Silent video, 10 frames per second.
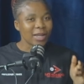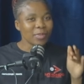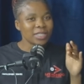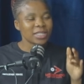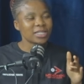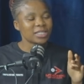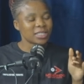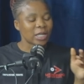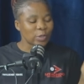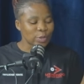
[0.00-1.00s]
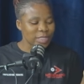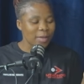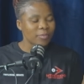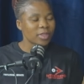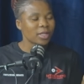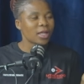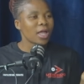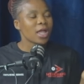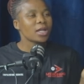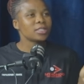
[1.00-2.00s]
Let me just tell you something.
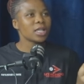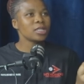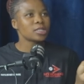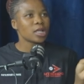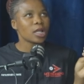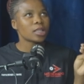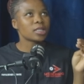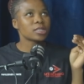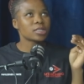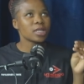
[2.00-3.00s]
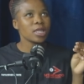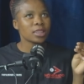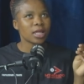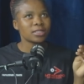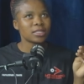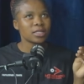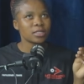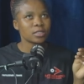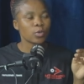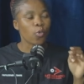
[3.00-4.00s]
It says there's a saying that
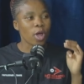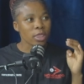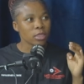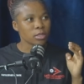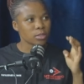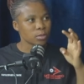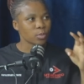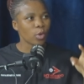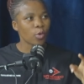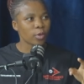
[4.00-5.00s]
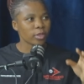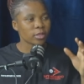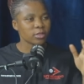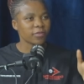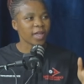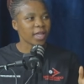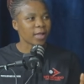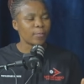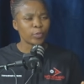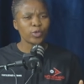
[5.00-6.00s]
says where there's smoke, there's
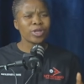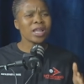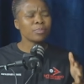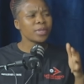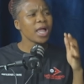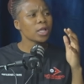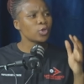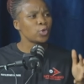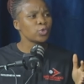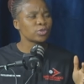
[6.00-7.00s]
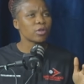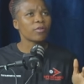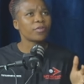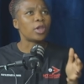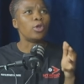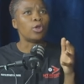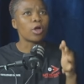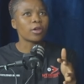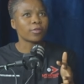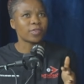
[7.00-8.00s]
fire. You can't be accused of a
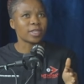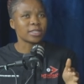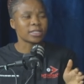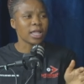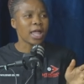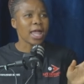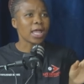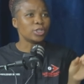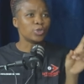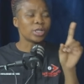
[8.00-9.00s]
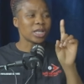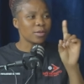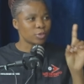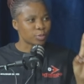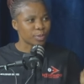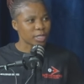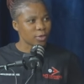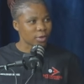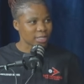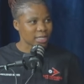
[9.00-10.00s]
lot of things and you claim to be
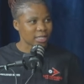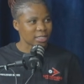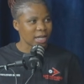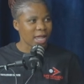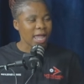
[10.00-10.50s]
innocent.